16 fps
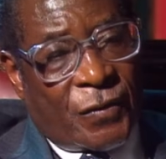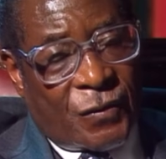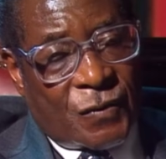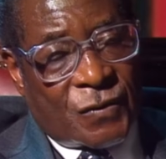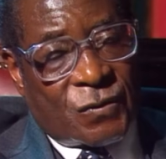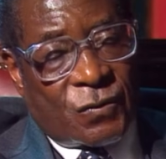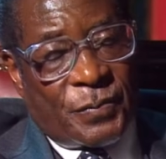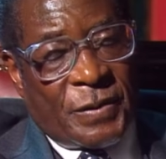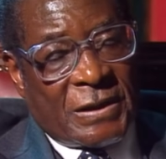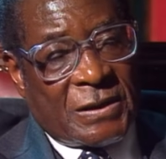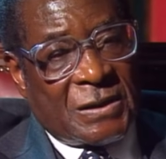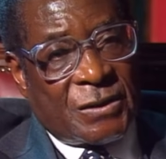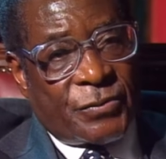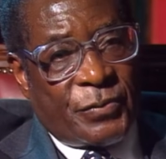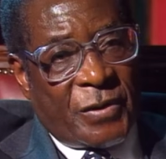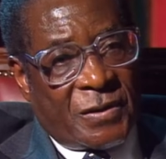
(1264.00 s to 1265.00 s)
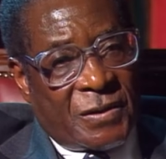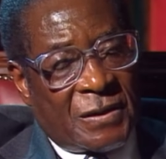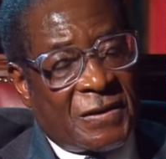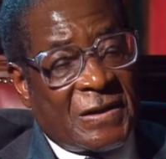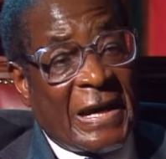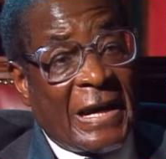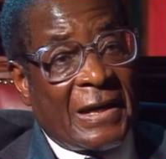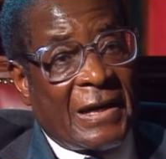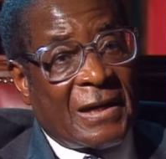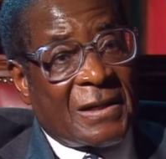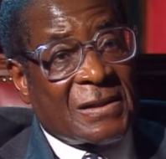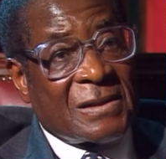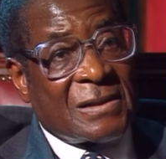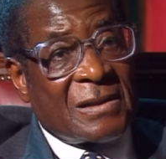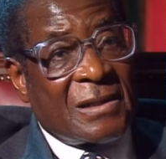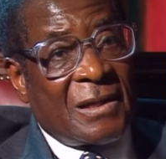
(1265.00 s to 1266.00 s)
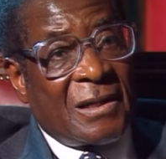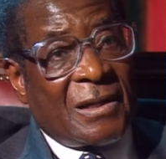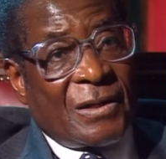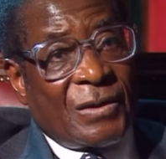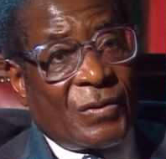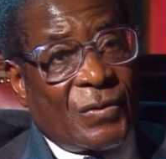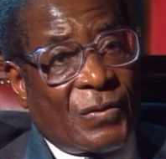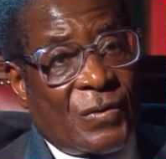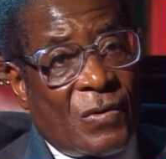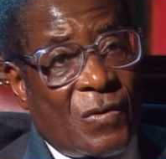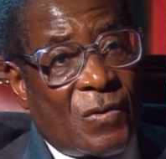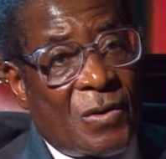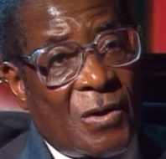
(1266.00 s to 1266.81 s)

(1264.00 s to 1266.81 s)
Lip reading: those who participate in tenders, you know.